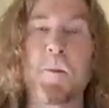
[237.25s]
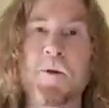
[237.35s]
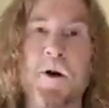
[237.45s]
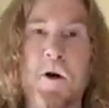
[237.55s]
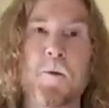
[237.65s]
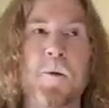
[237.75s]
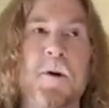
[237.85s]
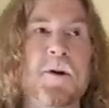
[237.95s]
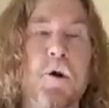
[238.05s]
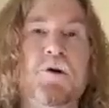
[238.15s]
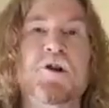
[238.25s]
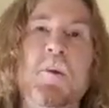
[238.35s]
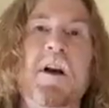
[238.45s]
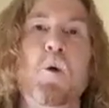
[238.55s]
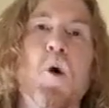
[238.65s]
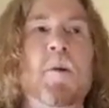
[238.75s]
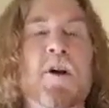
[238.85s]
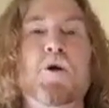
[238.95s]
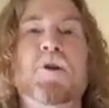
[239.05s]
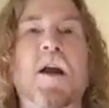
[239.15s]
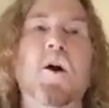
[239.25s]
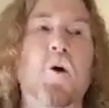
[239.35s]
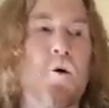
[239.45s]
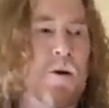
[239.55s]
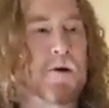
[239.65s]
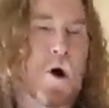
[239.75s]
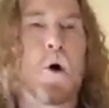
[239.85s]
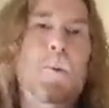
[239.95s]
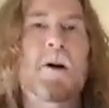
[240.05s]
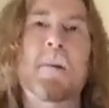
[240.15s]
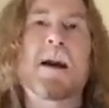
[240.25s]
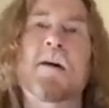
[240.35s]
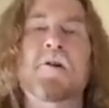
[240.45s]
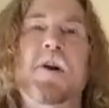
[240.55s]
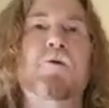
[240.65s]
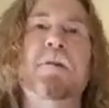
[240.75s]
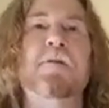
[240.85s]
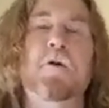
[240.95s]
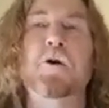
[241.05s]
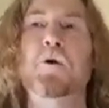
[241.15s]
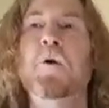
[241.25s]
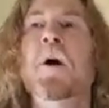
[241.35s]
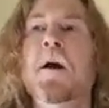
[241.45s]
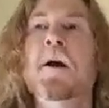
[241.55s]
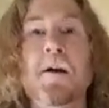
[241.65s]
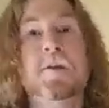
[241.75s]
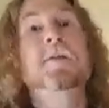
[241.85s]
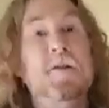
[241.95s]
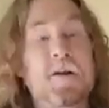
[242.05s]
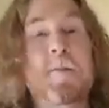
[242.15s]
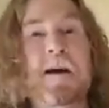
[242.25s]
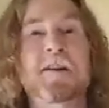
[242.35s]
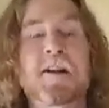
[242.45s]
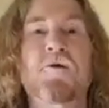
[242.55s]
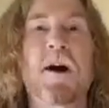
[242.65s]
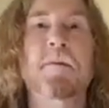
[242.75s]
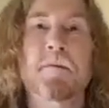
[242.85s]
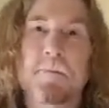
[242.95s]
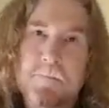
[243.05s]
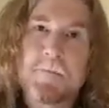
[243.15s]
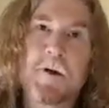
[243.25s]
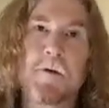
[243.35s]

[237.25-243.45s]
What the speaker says: You know, you don't just meet a woman and you take her over and go, "Oh, I'm going to make everything right for you." She makes things right, you know,